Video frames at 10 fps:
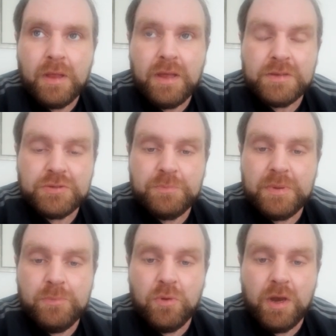That should be
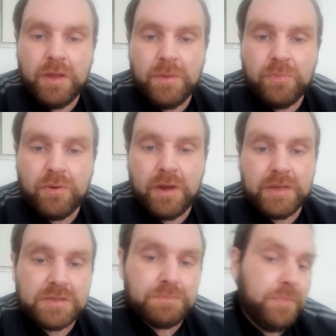more like the
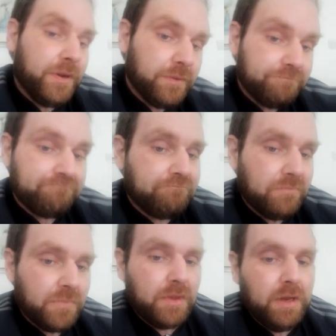price. But,
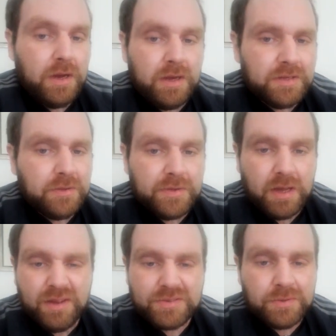you know, I don't think
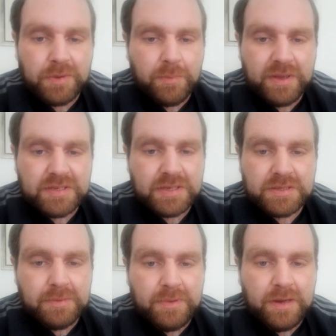Arsenal are going to pay
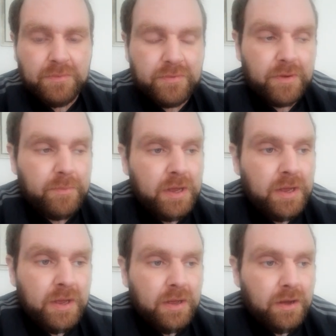60 million for him.
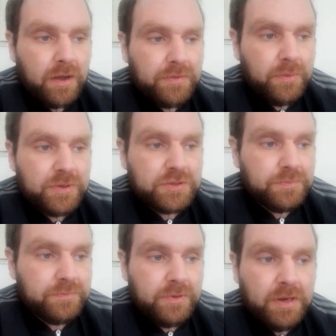I think we should,
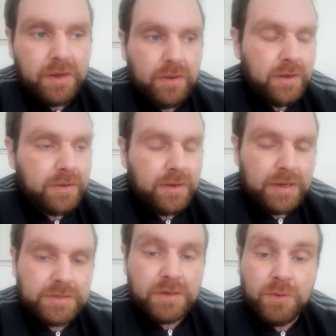you know, I
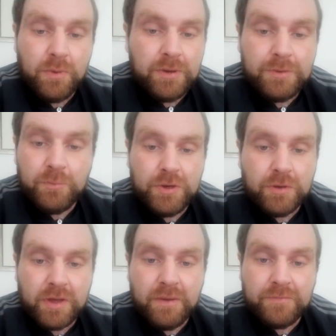don't know why we're
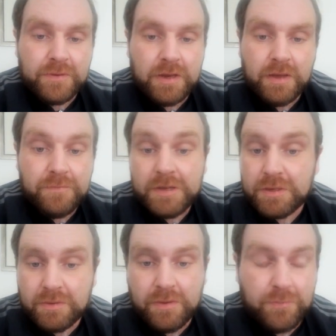not going for like
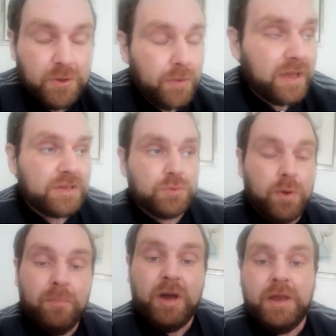Victor. If we've got that sort
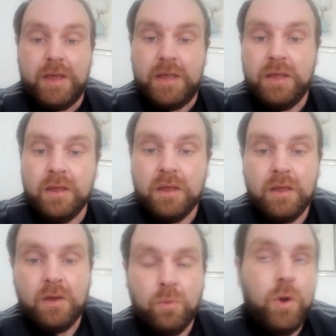of money,
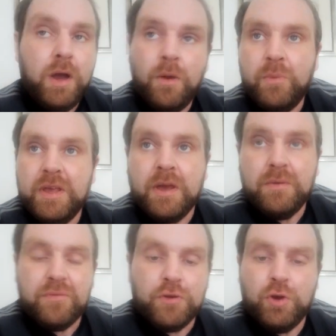why aren't we going
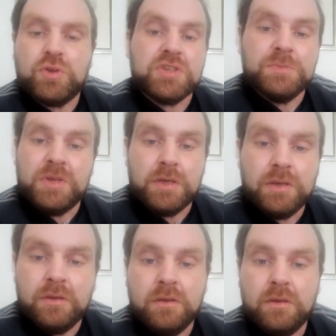for an Osimhen
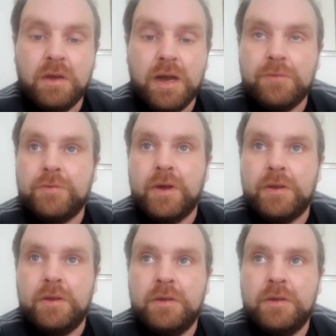up front?